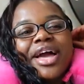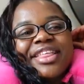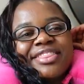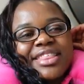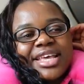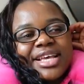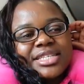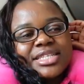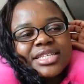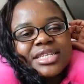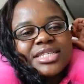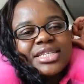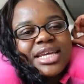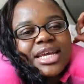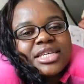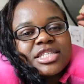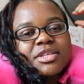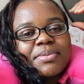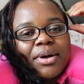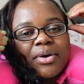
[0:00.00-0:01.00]
I think it's gonna
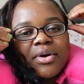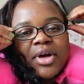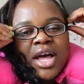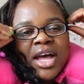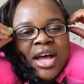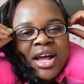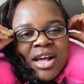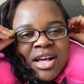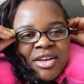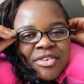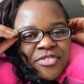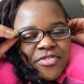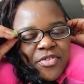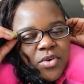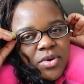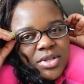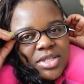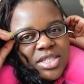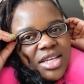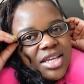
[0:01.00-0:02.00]
take us about
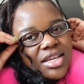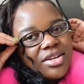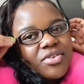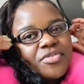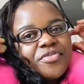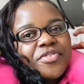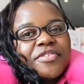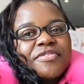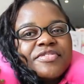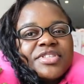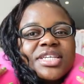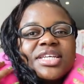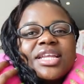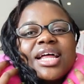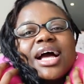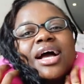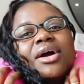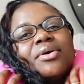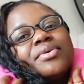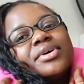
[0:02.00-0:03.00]
14 or 15
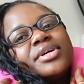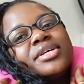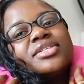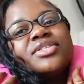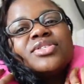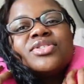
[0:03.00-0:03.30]
hours.